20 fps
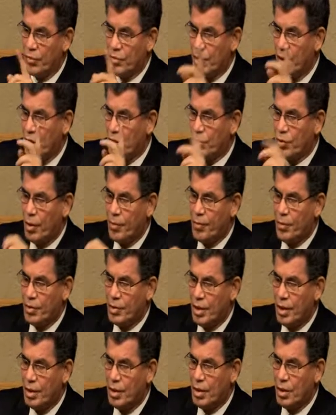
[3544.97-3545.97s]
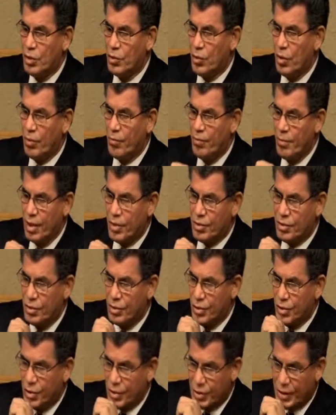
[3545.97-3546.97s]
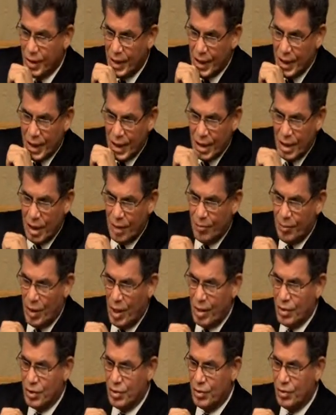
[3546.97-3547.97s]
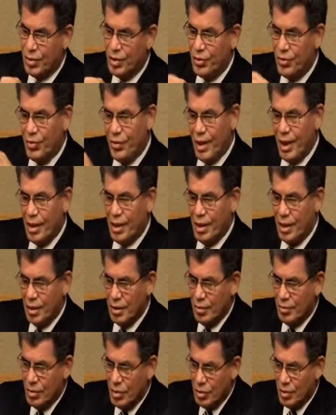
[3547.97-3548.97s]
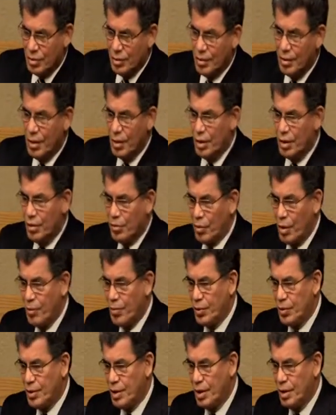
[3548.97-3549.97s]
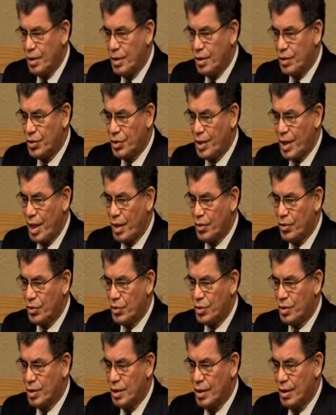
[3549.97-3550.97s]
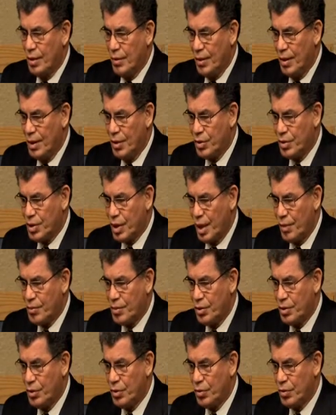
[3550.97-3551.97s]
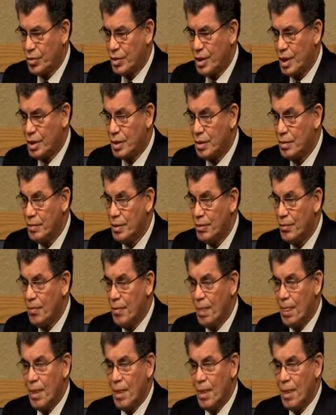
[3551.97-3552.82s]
stars representing the twelve messengers, the apostles, and standing on the moon, representing the shadows and types of the Old Testament.